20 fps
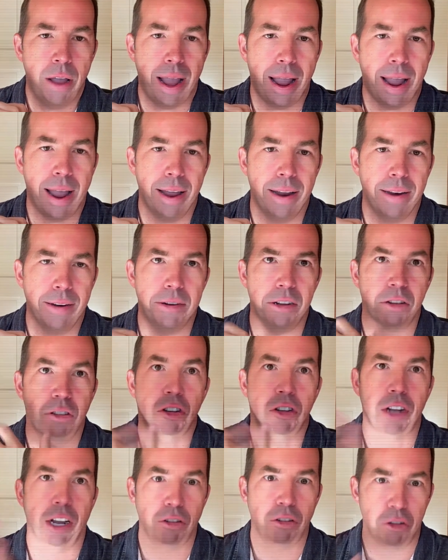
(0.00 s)
and
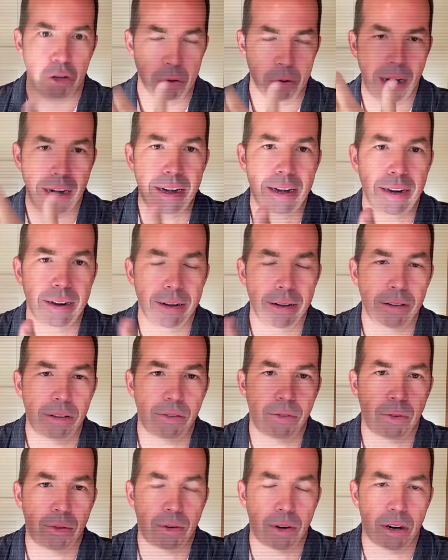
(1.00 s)
discuss new
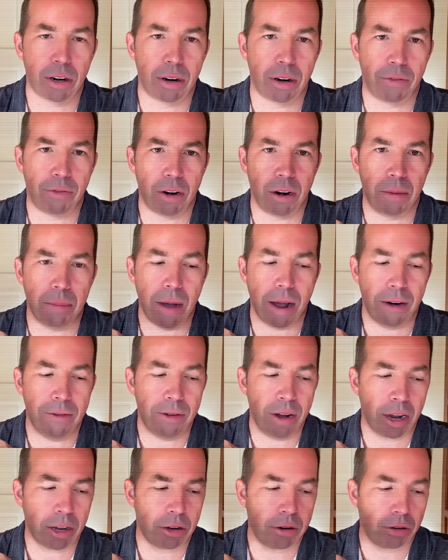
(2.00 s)
ideas for for
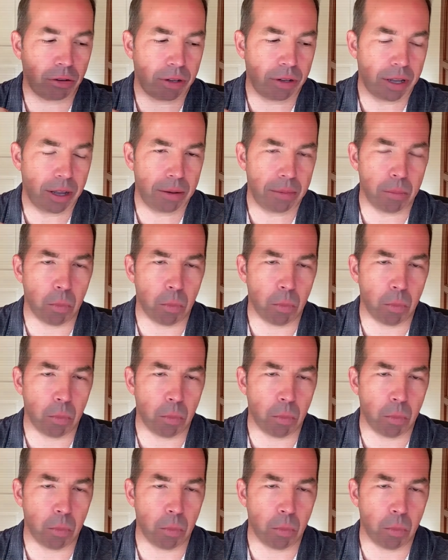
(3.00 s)
modifying USD